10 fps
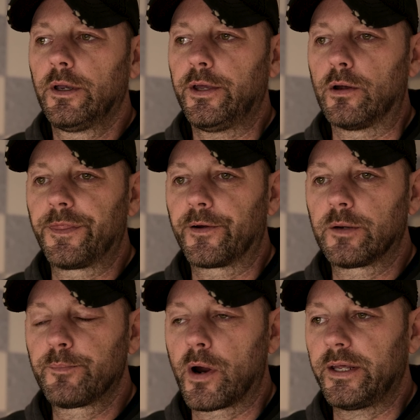you know,
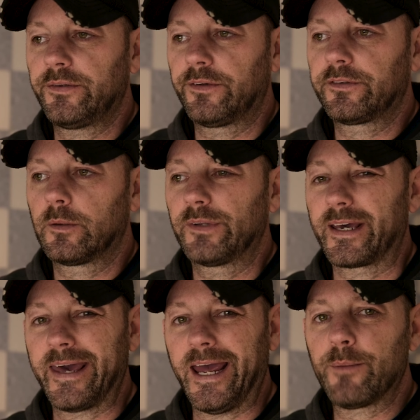third-party systems
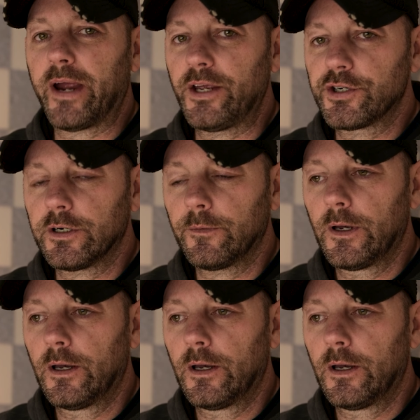like CamRanger,